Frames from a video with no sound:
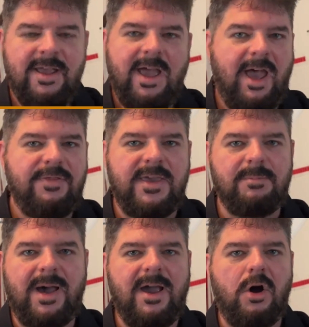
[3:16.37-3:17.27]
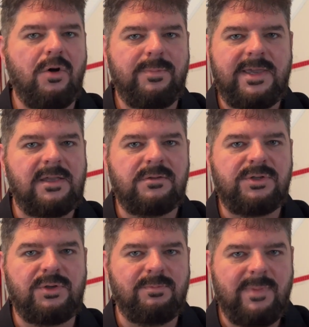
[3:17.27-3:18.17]
I think by all
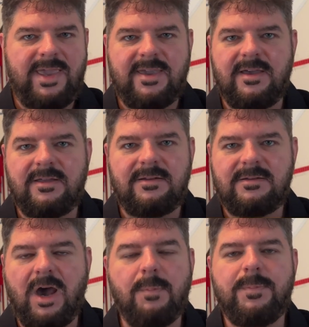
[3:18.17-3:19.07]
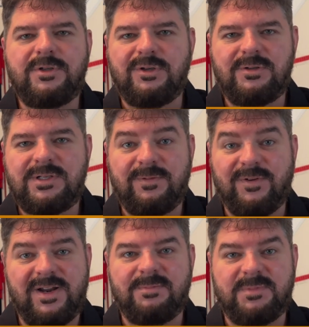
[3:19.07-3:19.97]
means you make an opportunity
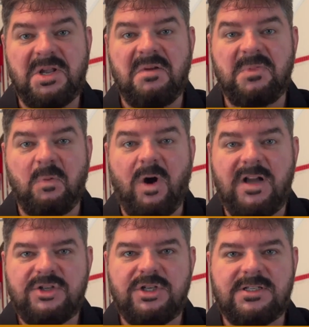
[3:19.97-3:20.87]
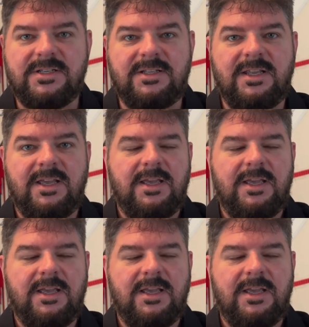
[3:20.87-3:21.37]
for him to come to Washington.